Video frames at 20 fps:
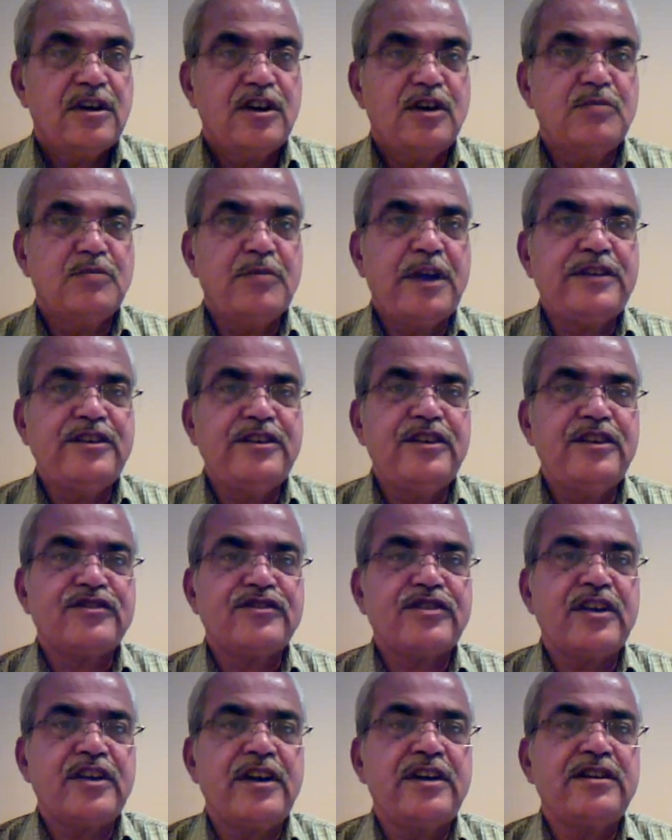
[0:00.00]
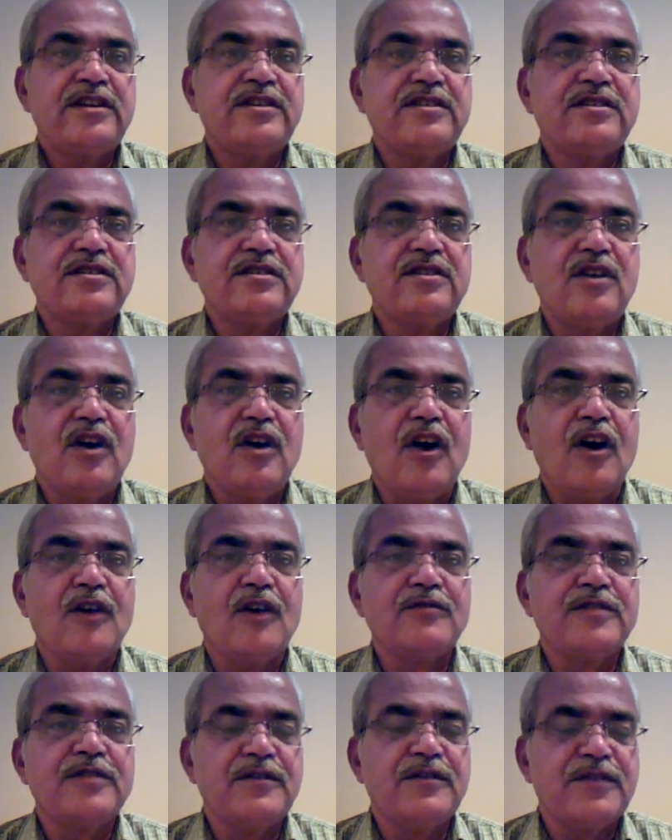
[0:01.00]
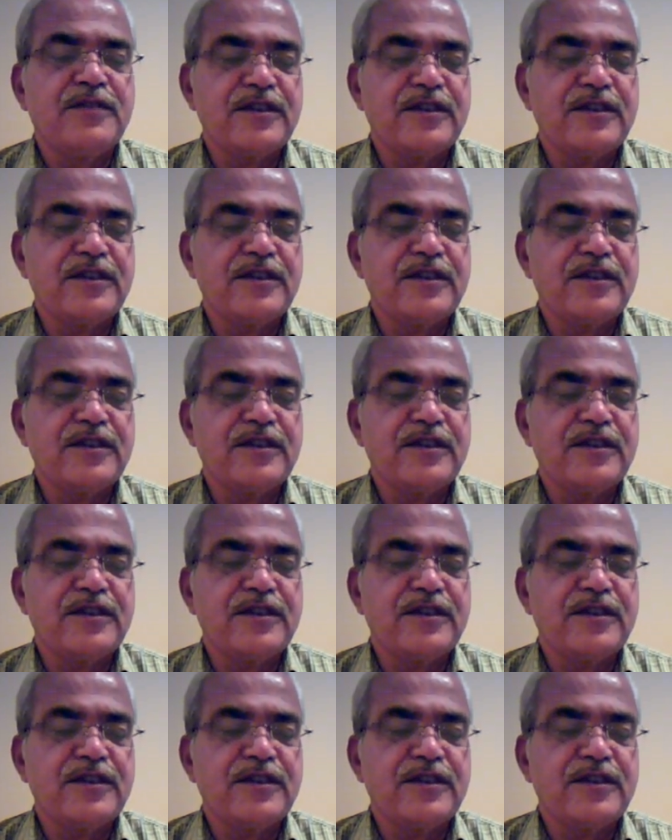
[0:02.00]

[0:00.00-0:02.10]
A magistrate of the